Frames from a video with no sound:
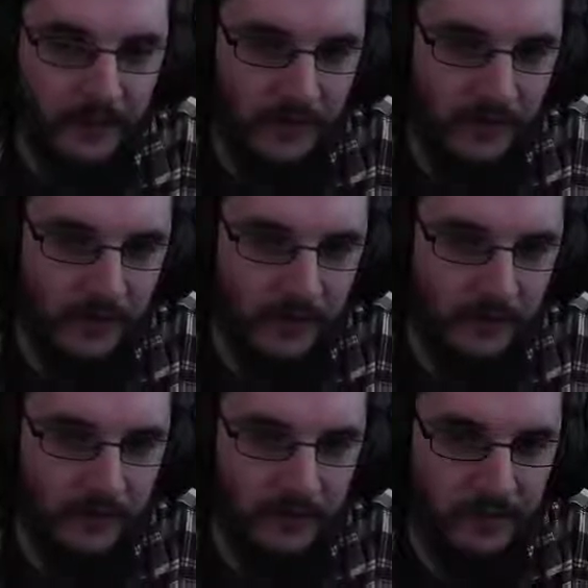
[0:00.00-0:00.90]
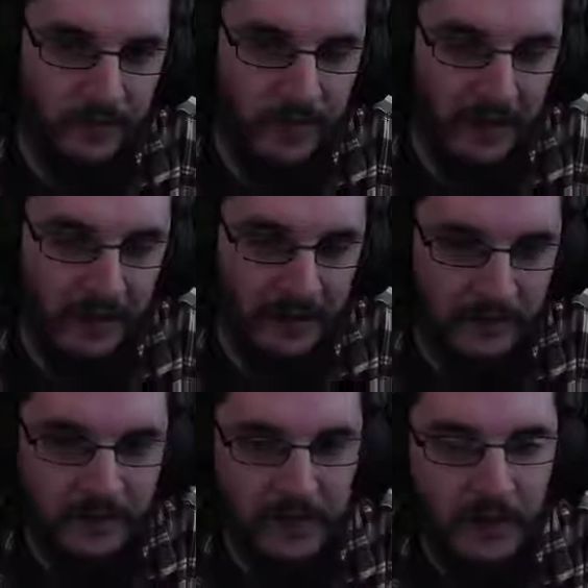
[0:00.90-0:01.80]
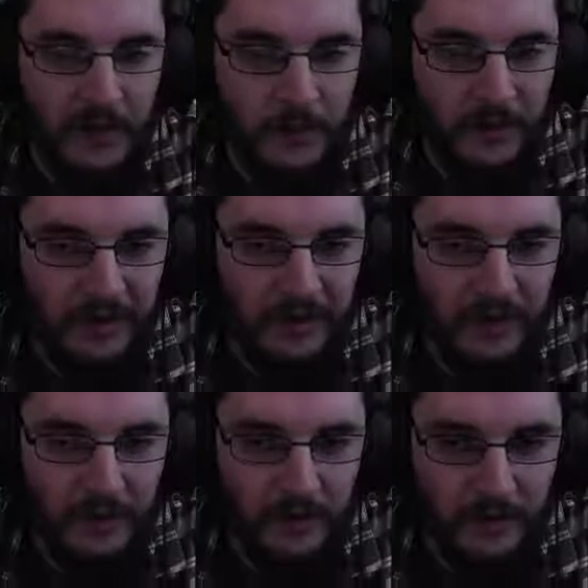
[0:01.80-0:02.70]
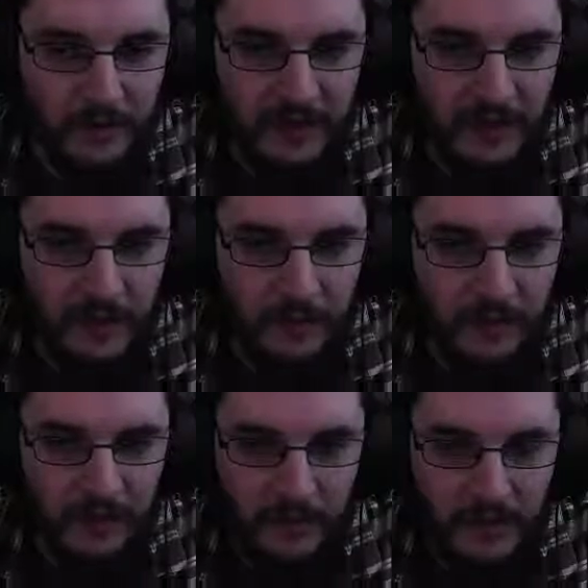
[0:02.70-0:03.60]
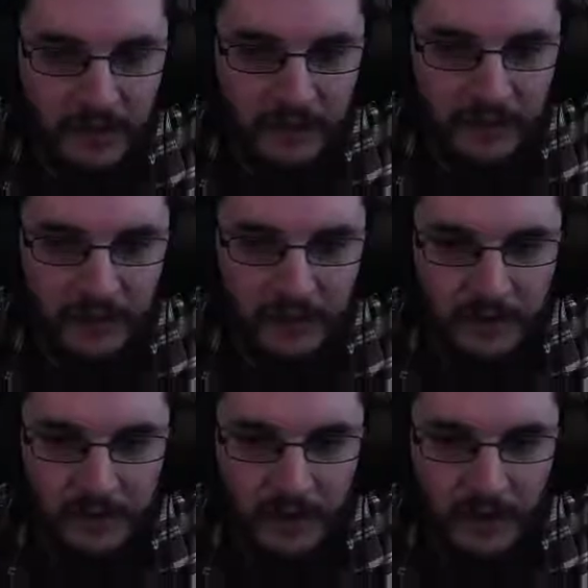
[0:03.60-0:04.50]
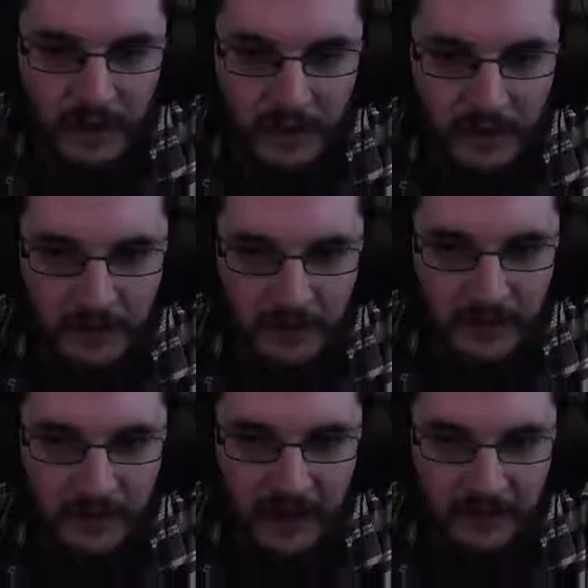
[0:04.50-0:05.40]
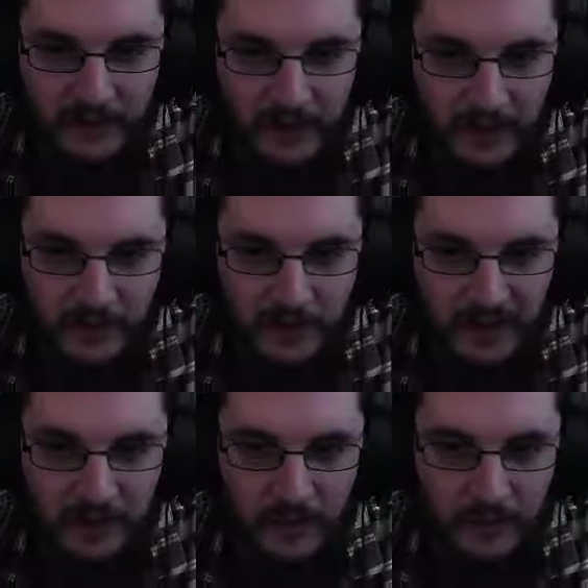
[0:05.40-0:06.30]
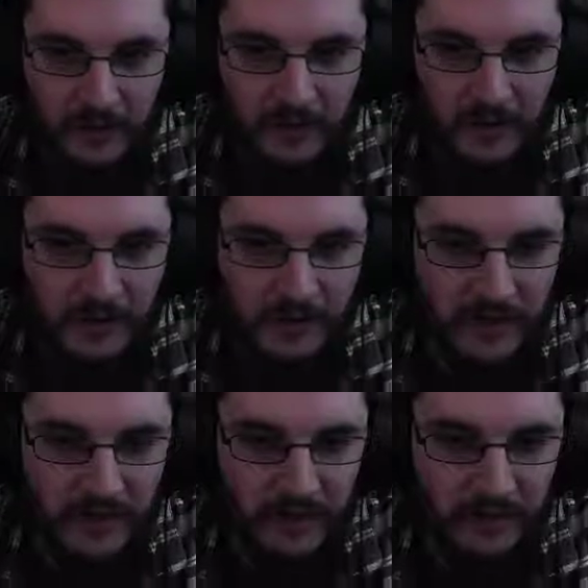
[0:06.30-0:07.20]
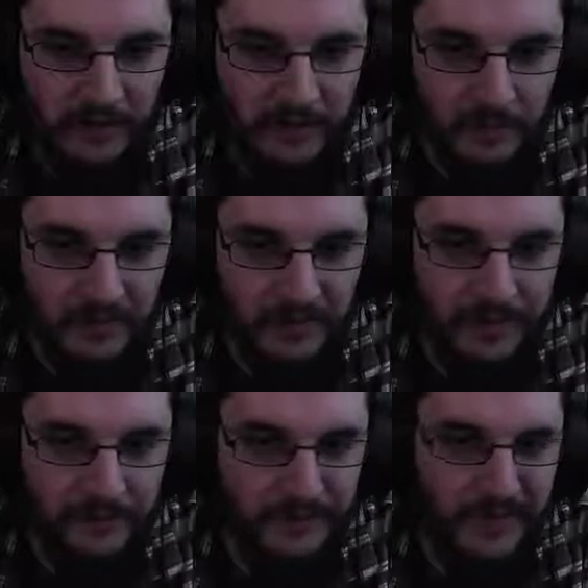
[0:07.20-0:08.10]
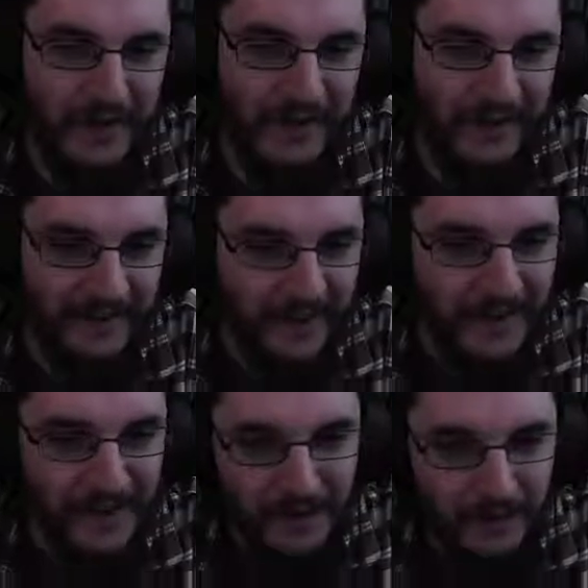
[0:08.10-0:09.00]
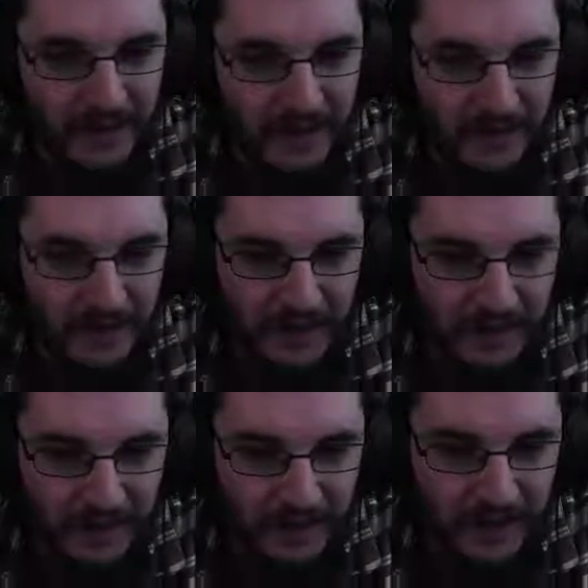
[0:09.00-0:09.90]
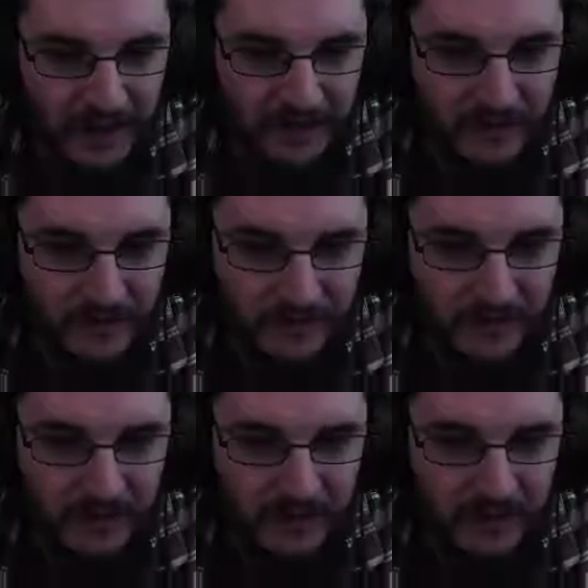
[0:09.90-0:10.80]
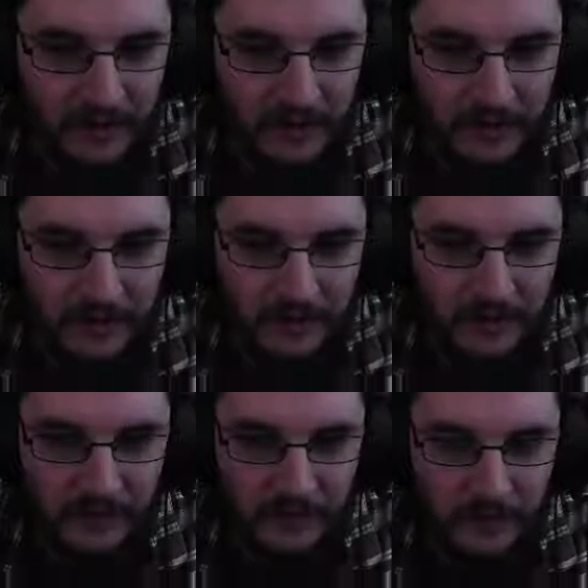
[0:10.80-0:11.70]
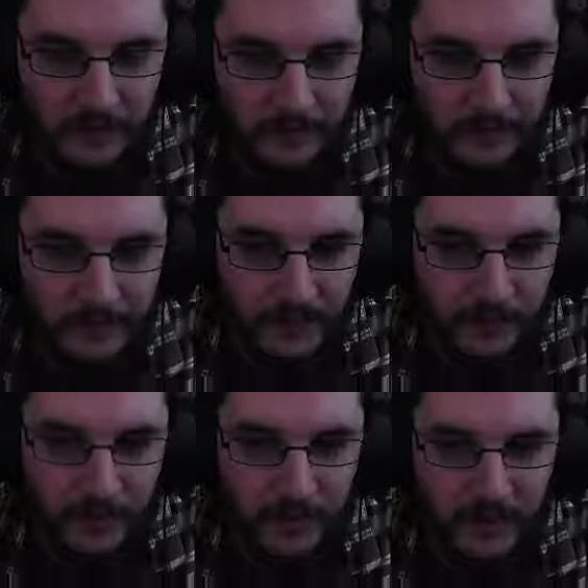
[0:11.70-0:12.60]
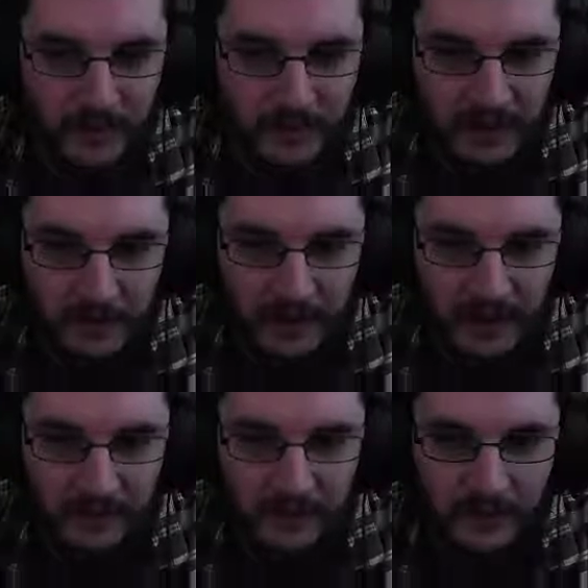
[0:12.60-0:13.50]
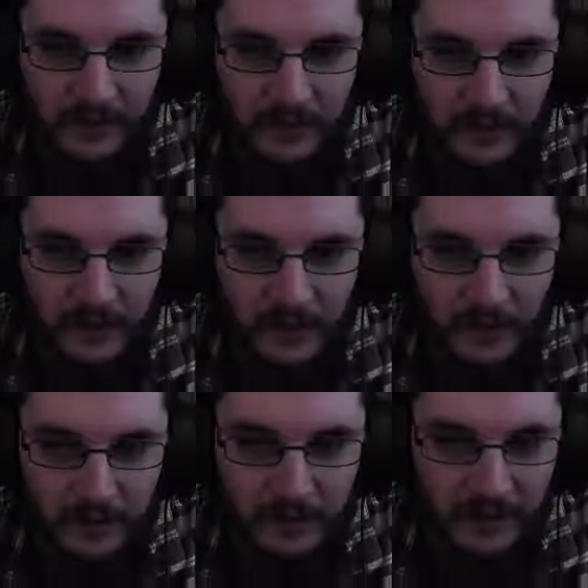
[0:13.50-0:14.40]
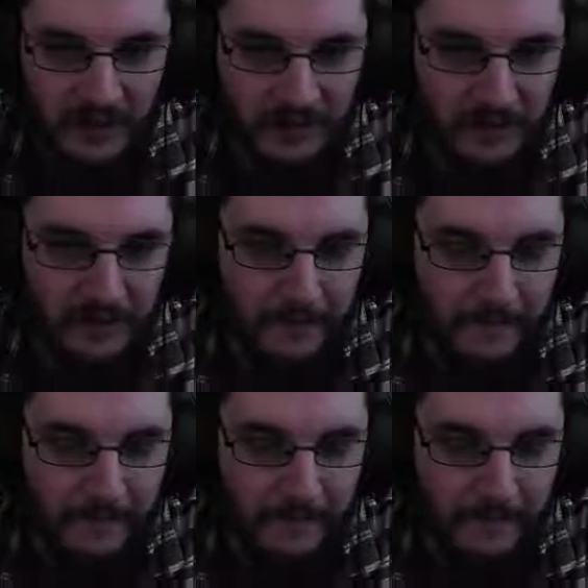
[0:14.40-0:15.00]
So flip that around. Players can no longer stand up on top of the elevator in Chasm Logistratum and render the mission impossible to complete. Re-entering an airlock after using it no longer triggers the group up VO, as this is no longer the objective.